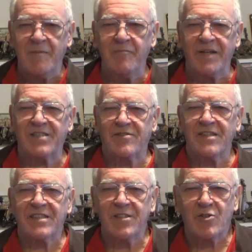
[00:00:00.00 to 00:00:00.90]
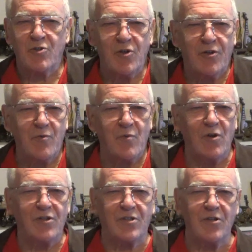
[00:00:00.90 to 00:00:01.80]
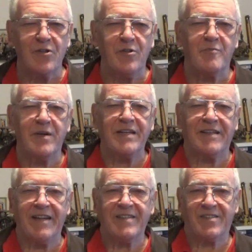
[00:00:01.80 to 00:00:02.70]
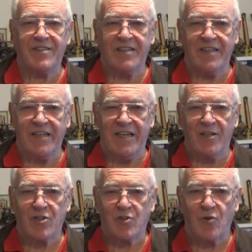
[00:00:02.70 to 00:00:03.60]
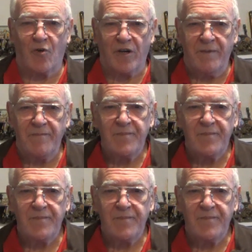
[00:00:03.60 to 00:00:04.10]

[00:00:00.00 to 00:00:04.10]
By stressing certain words, you bring tension in a story.